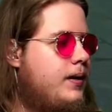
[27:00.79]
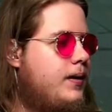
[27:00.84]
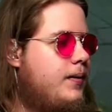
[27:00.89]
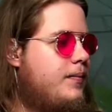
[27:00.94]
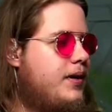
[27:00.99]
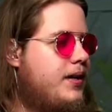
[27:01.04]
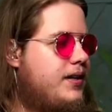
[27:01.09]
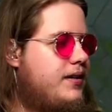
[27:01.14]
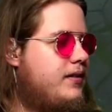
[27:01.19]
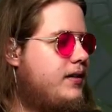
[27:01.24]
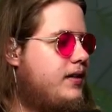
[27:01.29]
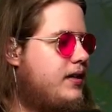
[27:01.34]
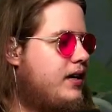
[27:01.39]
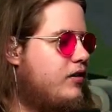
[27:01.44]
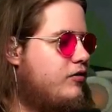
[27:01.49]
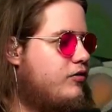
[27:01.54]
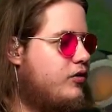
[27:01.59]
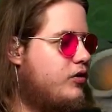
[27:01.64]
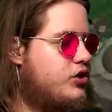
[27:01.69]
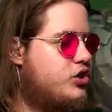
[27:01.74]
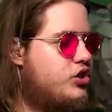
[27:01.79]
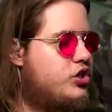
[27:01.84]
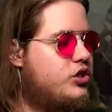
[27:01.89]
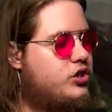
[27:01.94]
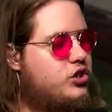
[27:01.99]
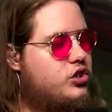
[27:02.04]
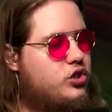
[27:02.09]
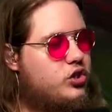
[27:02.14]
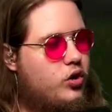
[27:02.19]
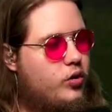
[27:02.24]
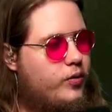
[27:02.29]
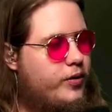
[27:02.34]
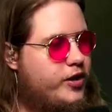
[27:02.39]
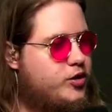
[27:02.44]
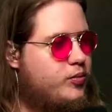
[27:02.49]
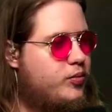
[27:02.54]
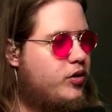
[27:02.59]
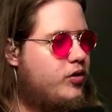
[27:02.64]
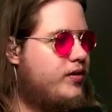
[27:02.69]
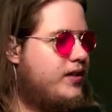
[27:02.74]
But I think Gale Force is just so much
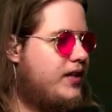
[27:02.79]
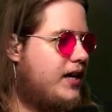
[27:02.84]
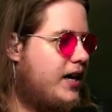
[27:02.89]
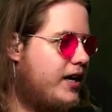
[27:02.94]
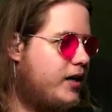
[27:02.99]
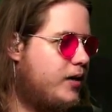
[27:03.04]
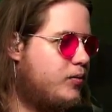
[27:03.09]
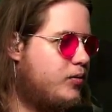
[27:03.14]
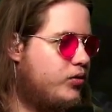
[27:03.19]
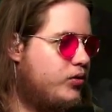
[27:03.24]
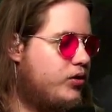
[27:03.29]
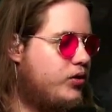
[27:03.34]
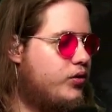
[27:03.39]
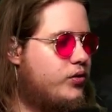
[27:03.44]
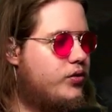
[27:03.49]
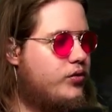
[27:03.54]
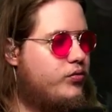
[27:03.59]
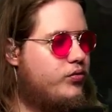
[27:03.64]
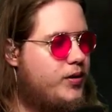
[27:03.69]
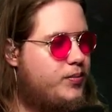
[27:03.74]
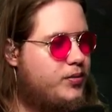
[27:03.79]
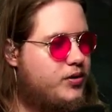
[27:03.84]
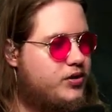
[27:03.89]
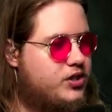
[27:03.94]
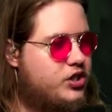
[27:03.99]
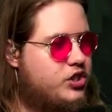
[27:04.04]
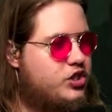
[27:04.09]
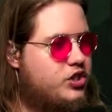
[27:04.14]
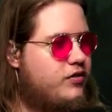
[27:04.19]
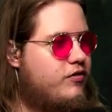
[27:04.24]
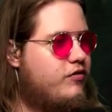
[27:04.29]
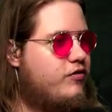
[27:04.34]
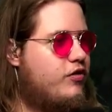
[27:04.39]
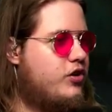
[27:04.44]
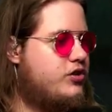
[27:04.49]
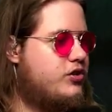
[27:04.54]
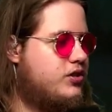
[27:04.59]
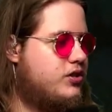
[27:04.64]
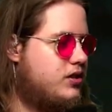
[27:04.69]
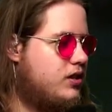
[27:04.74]
more reliable. You can reposition
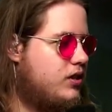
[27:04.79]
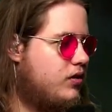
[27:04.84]
versus the